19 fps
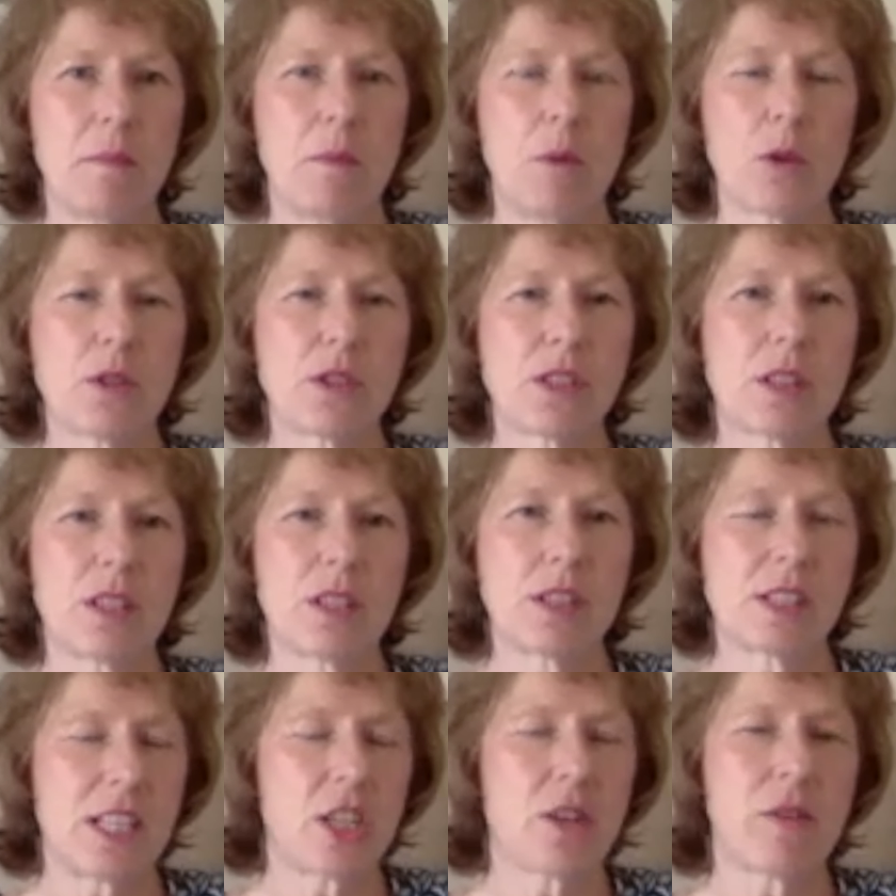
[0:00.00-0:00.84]
more
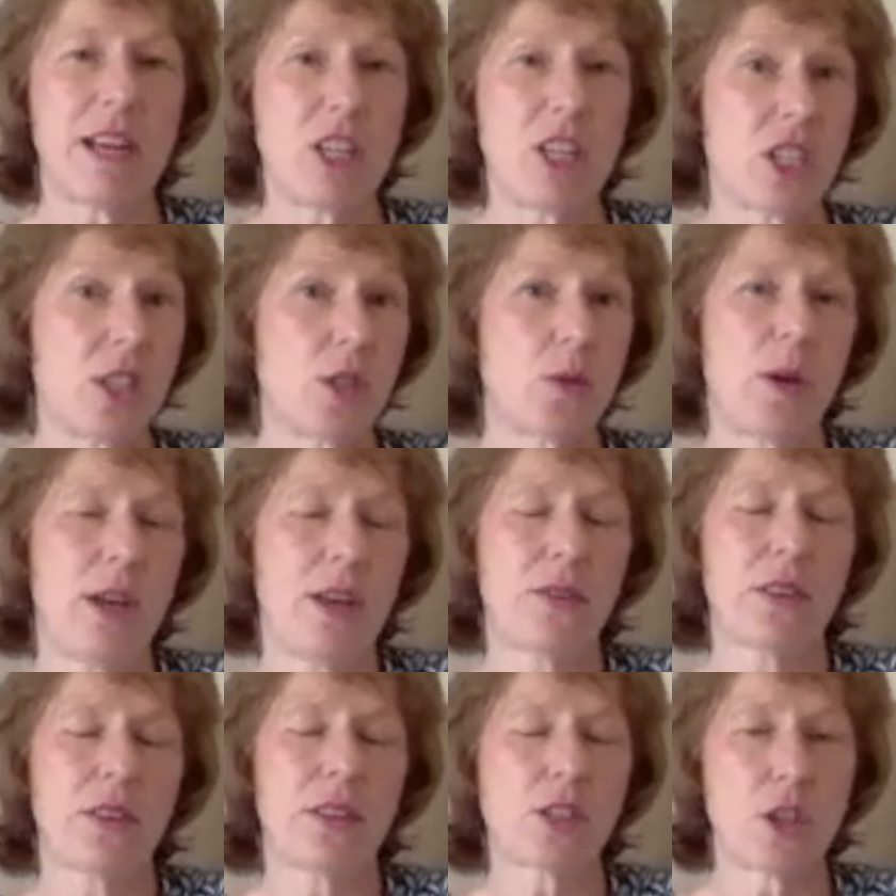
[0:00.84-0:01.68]
situations
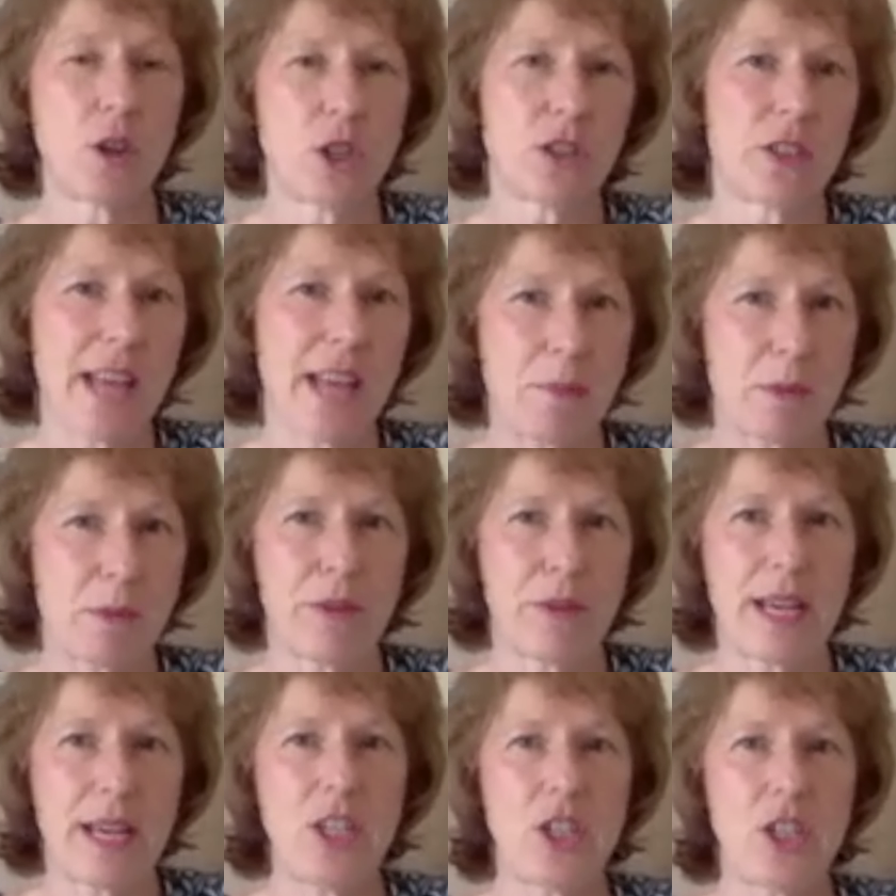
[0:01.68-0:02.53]
with social
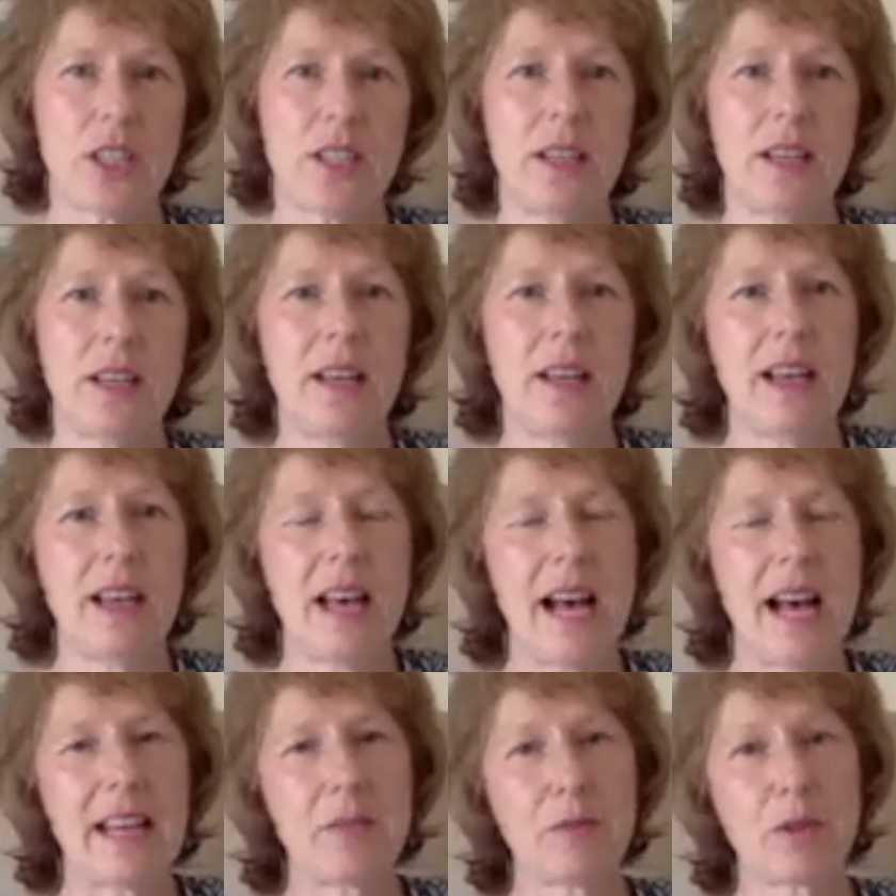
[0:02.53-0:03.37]
deprivation,
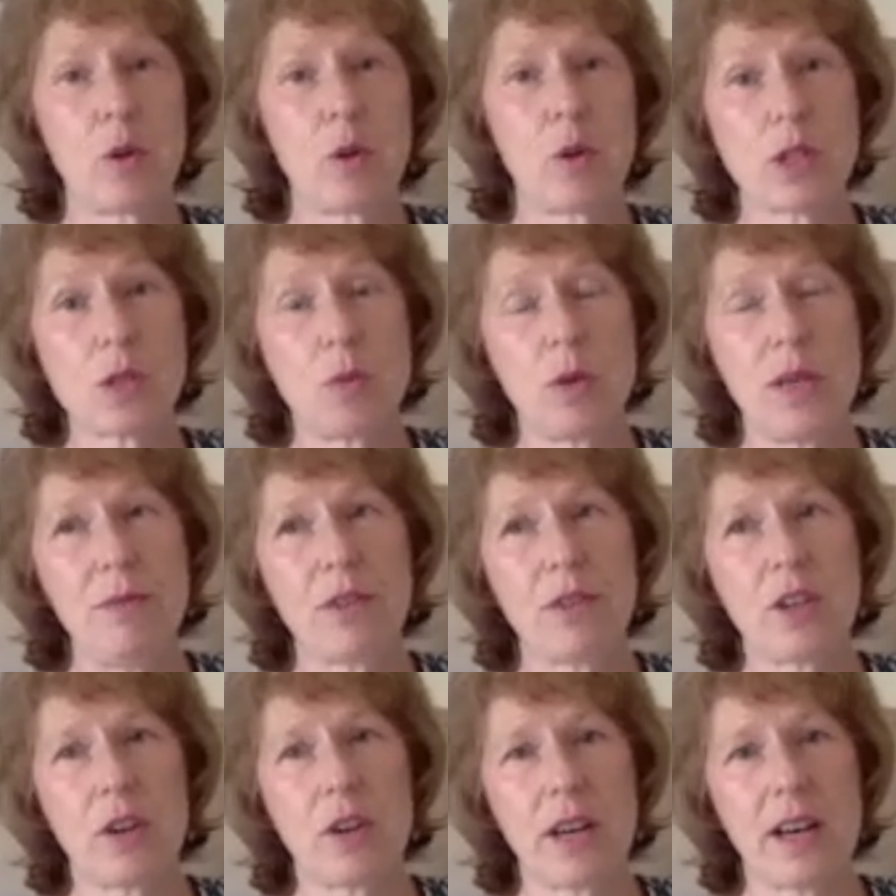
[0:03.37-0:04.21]
mm. and of course
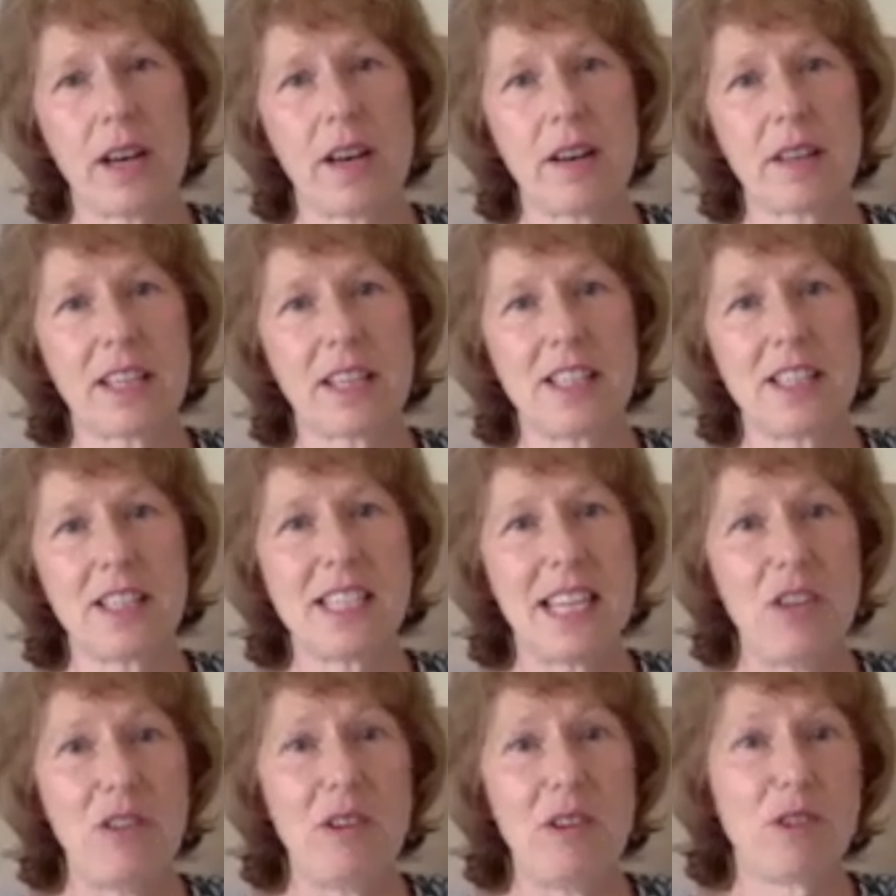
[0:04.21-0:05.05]
we've got our
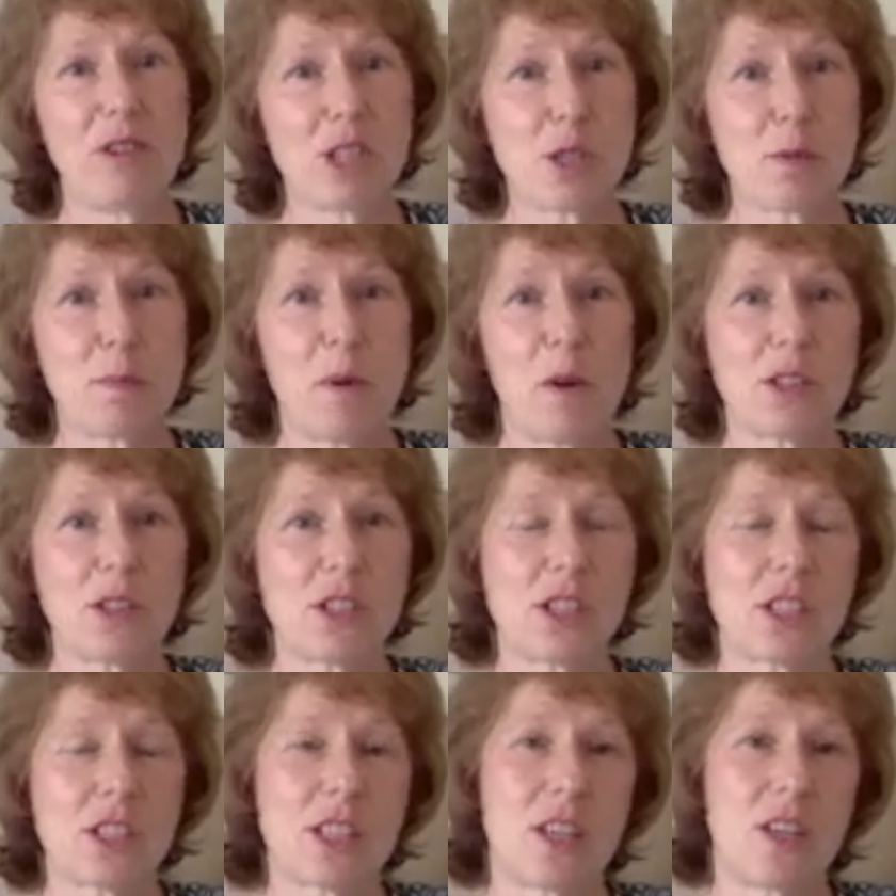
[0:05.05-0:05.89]
continuing
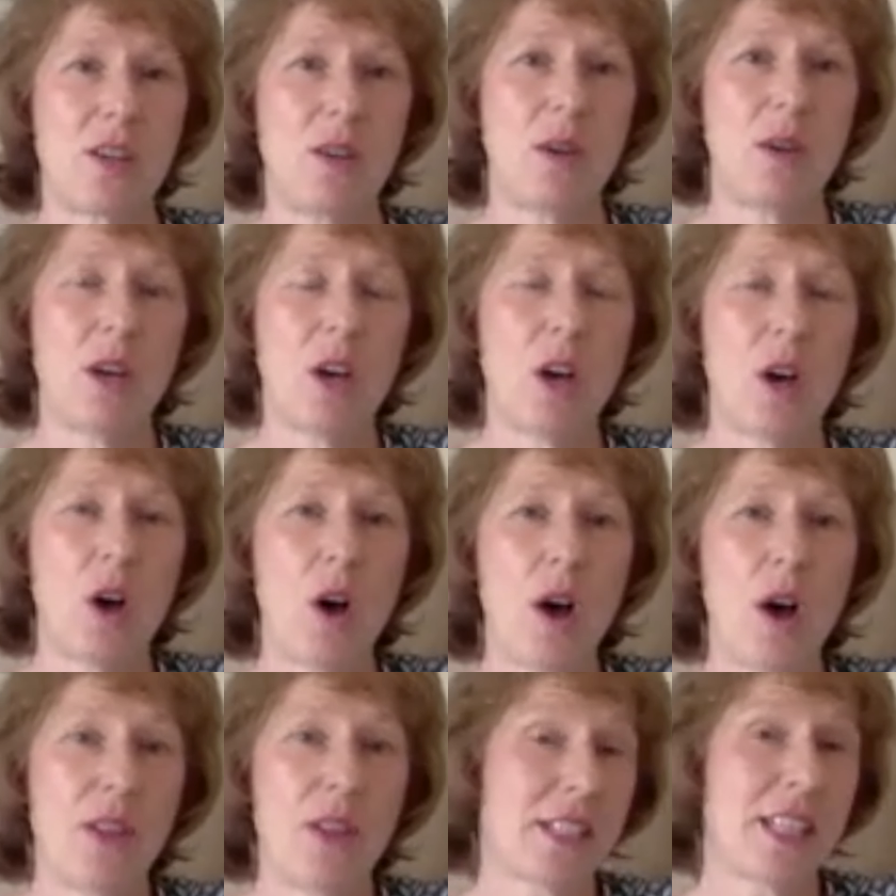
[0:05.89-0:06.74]
response to
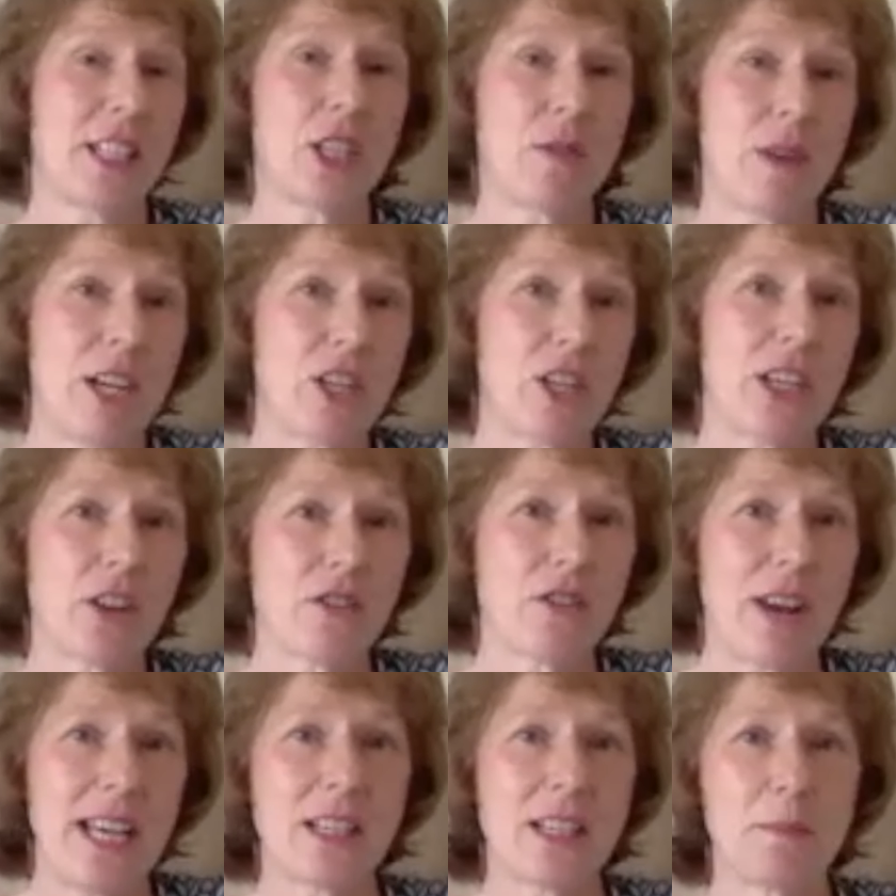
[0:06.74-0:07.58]
the situation
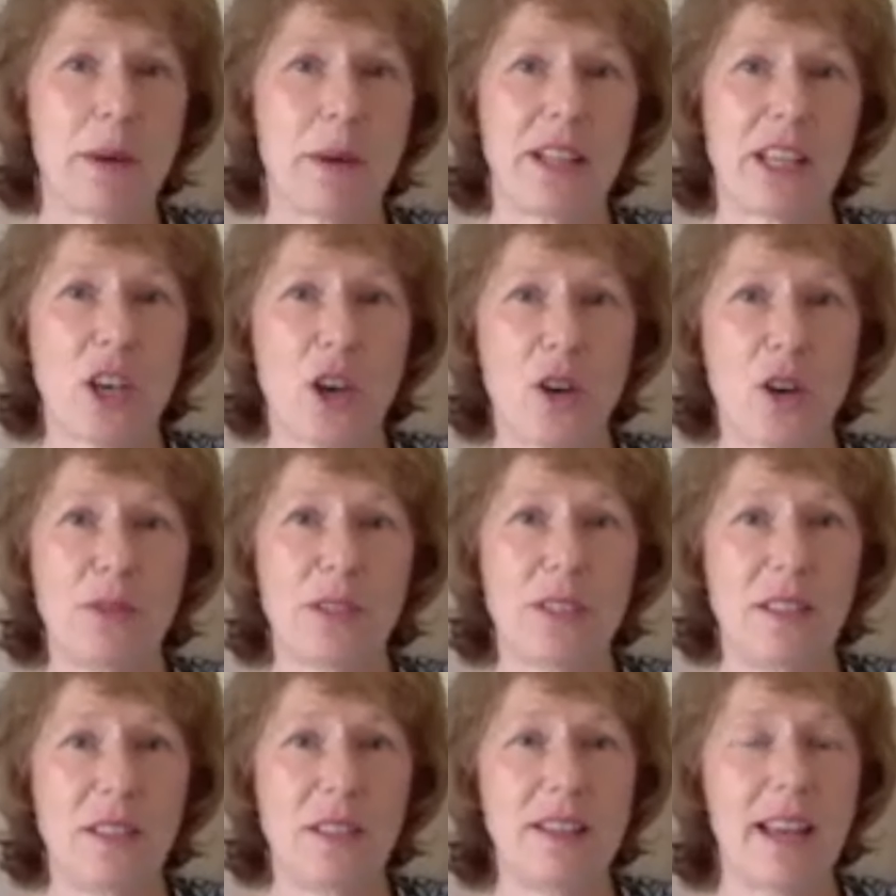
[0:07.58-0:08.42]
created by the
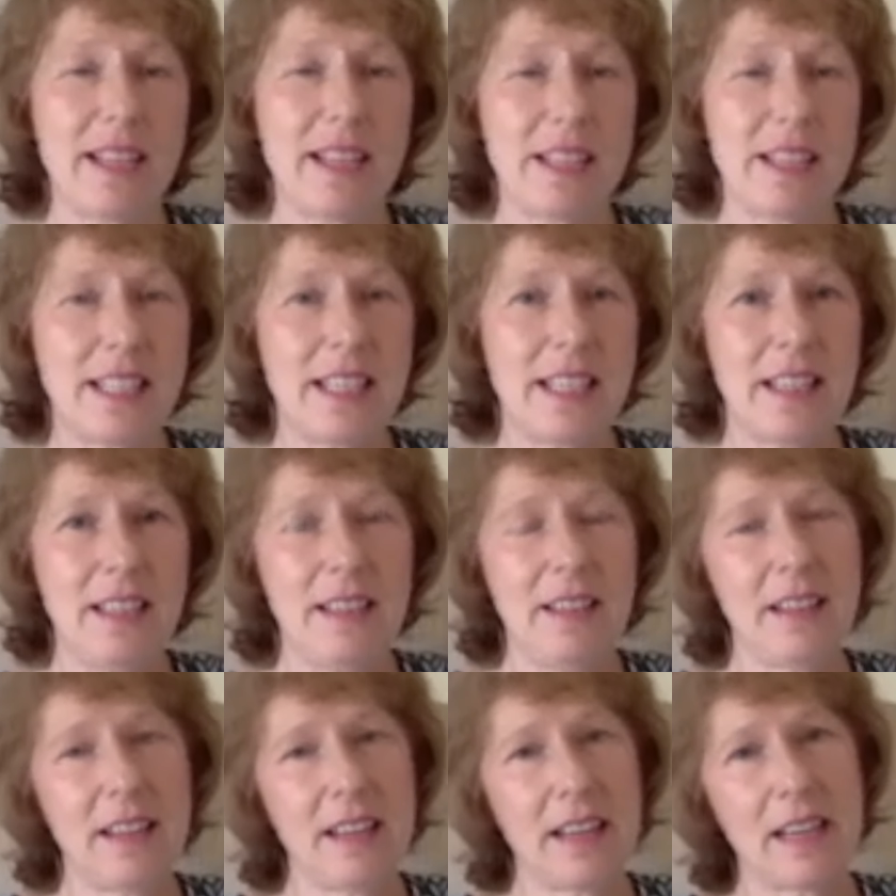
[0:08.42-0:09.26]
COVID
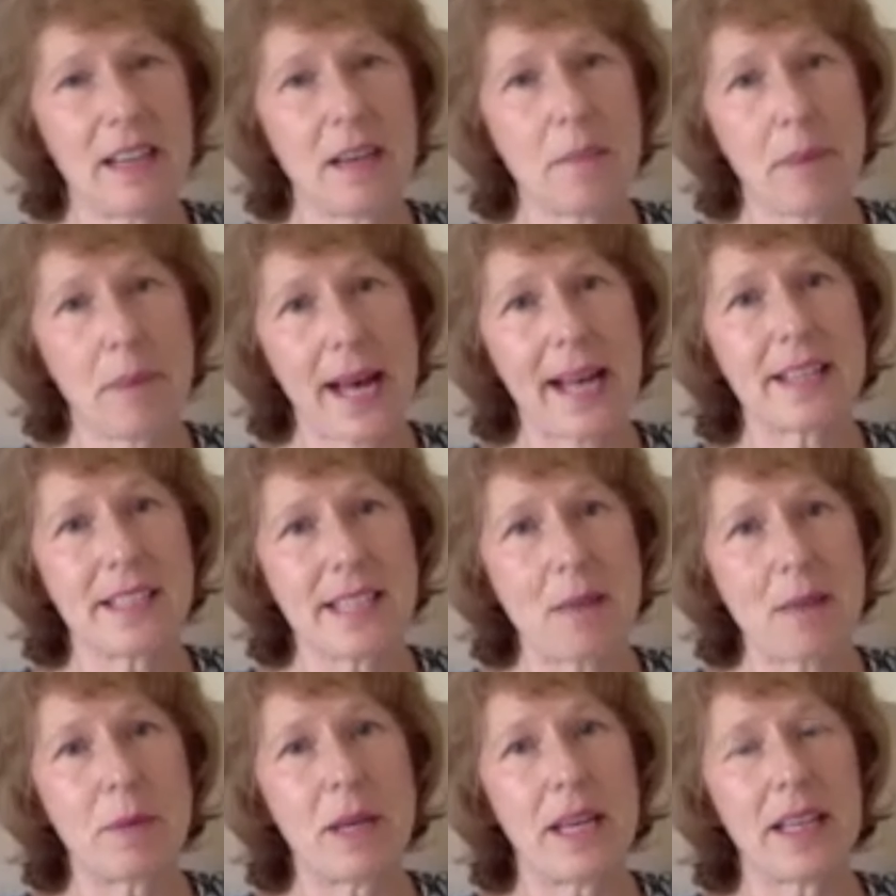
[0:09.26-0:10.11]
nineteen yeah.
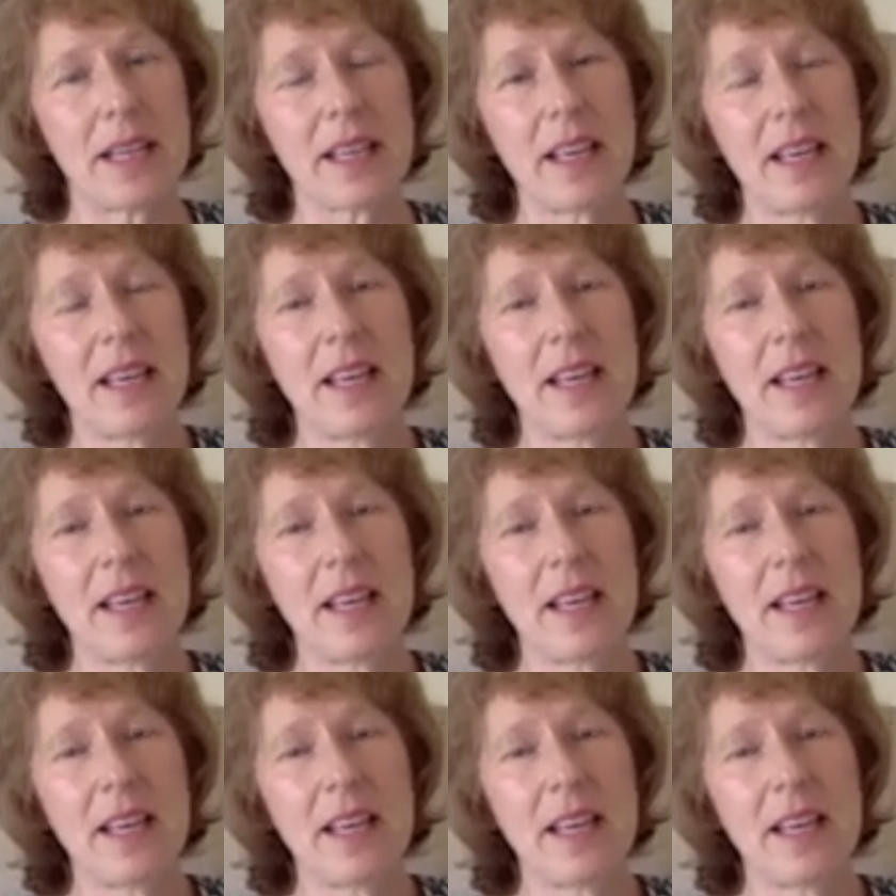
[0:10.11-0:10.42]
pandemic.